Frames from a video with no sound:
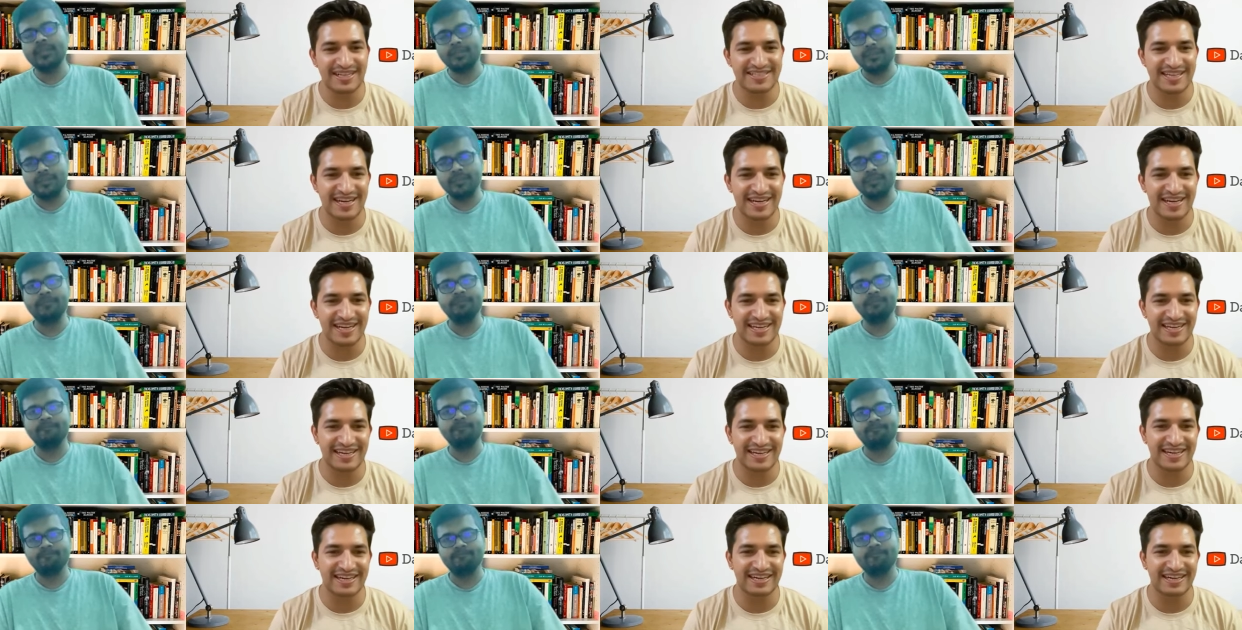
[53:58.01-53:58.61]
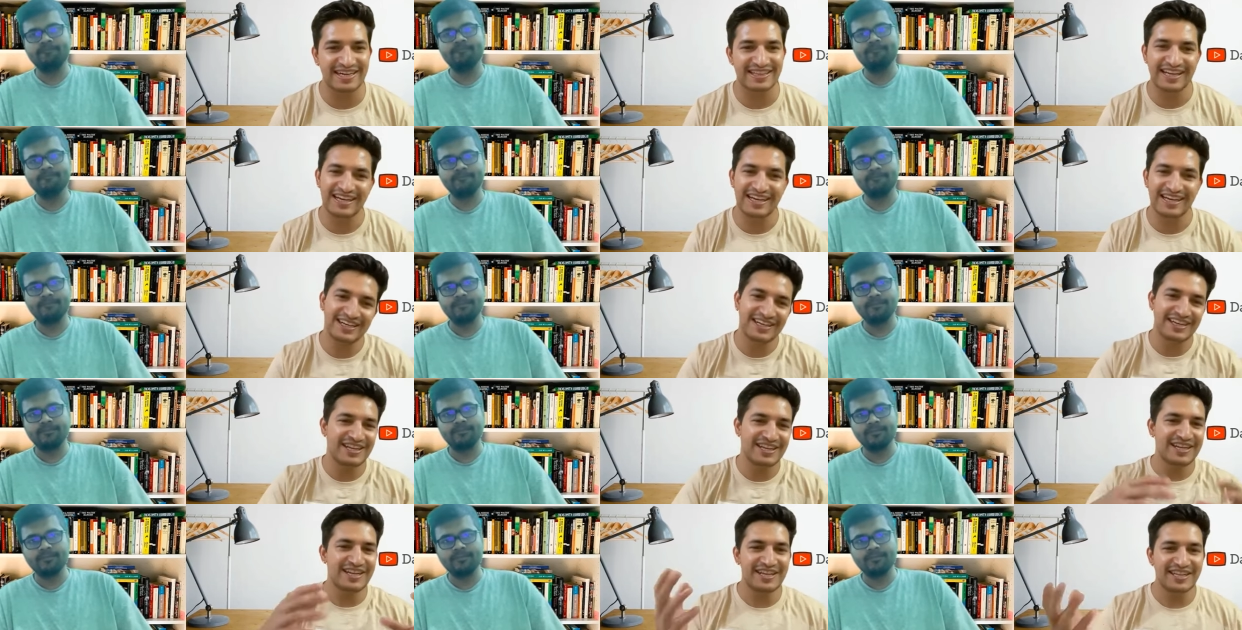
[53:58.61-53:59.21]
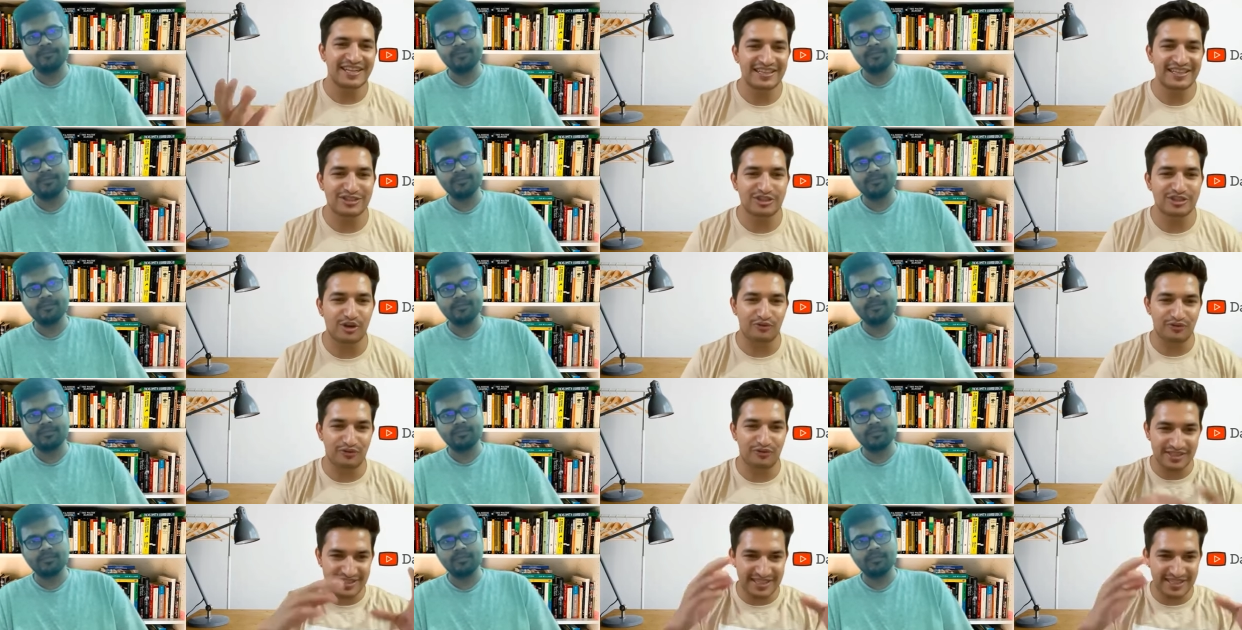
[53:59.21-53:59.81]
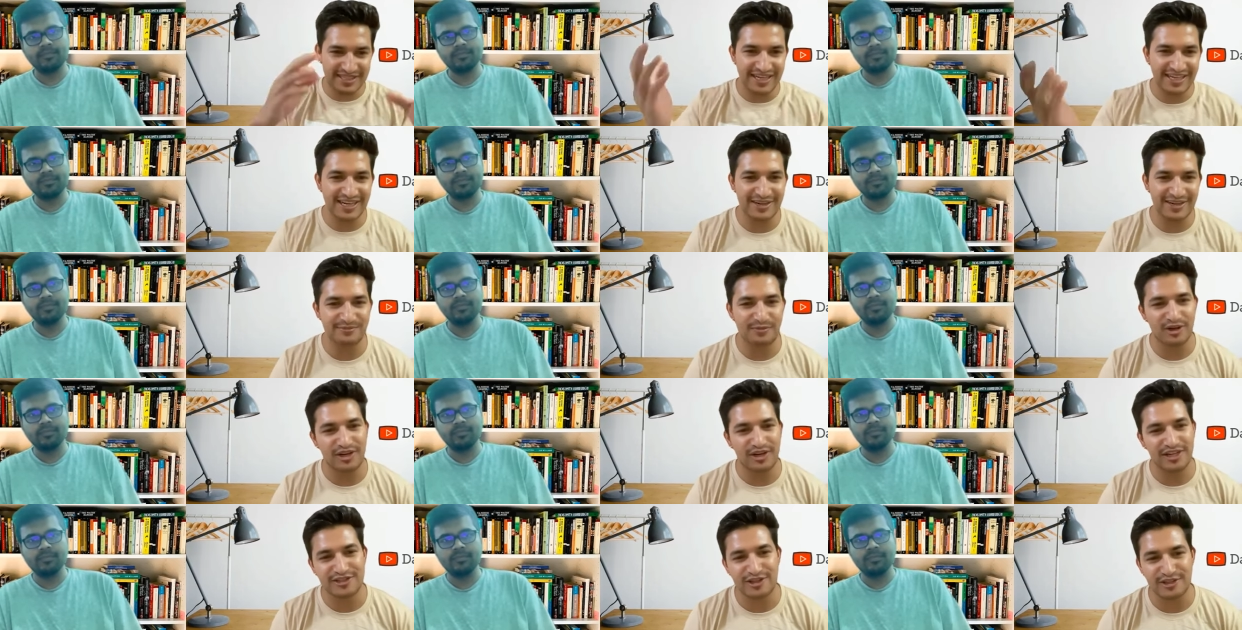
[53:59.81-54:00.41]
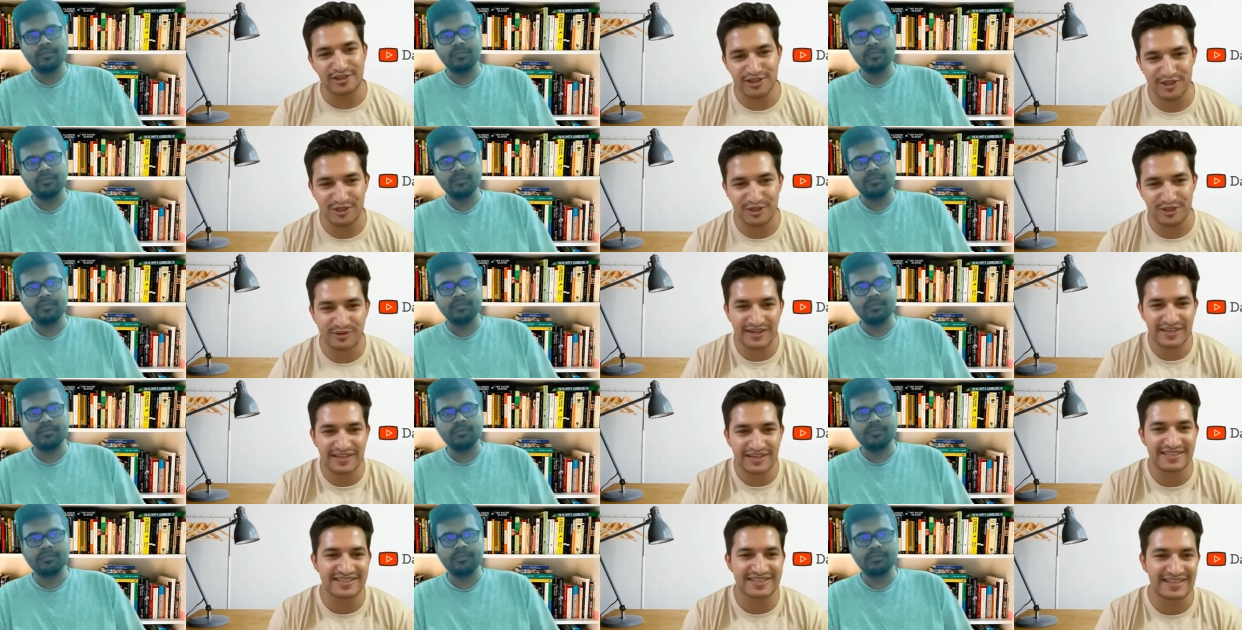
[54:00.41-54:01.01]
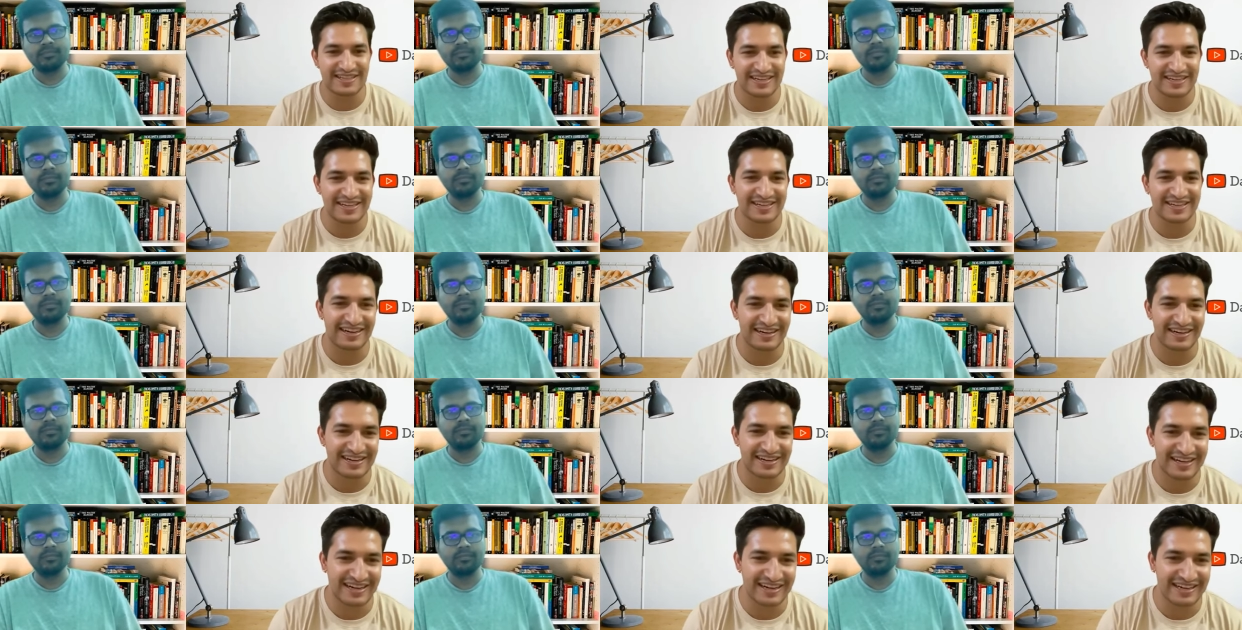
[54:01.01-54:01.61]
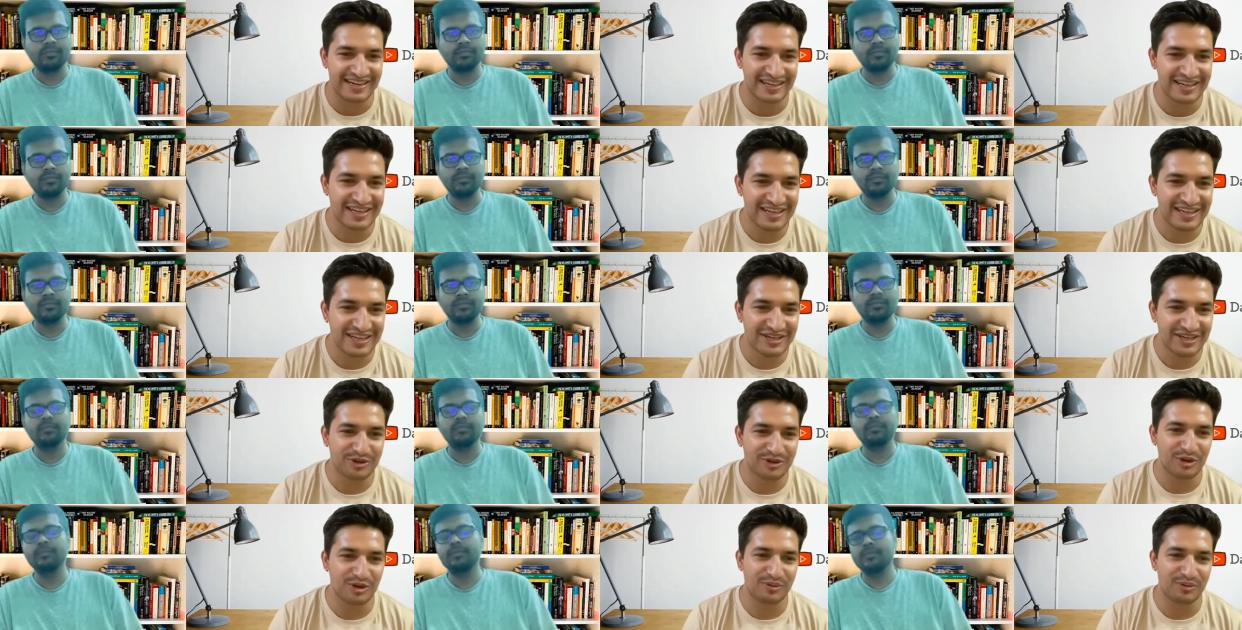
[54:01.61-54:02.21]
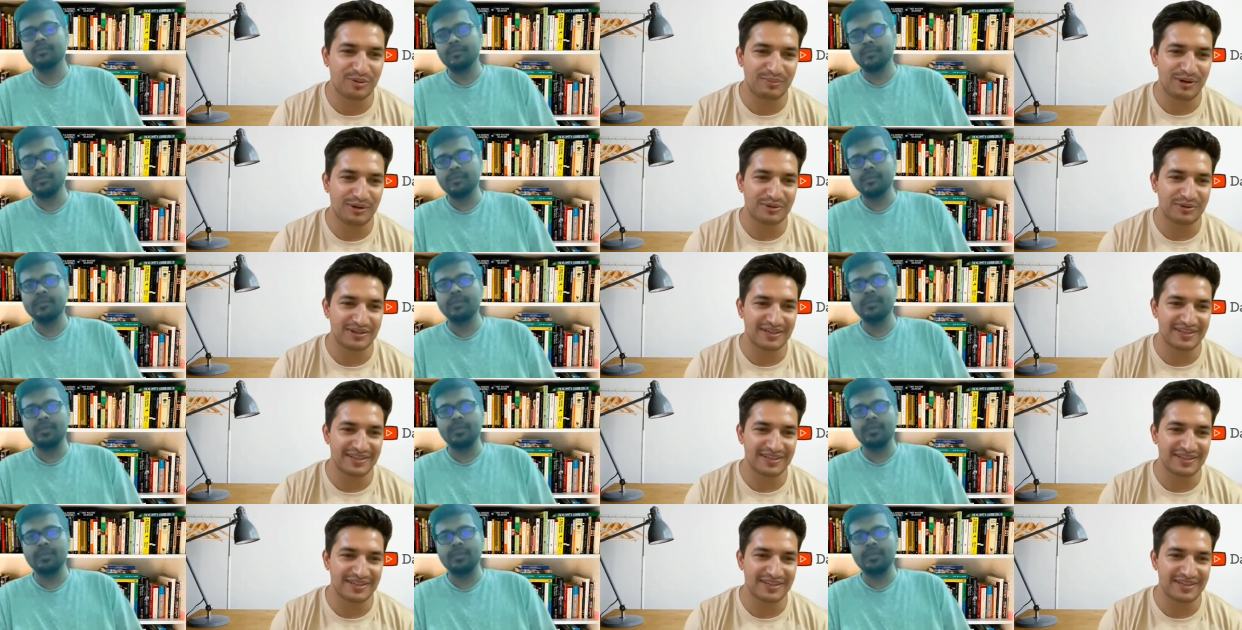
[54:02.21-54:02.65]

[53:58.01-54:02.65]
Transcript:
Speaker 1: are clear, then the sophisticated models also you can easily learn and know about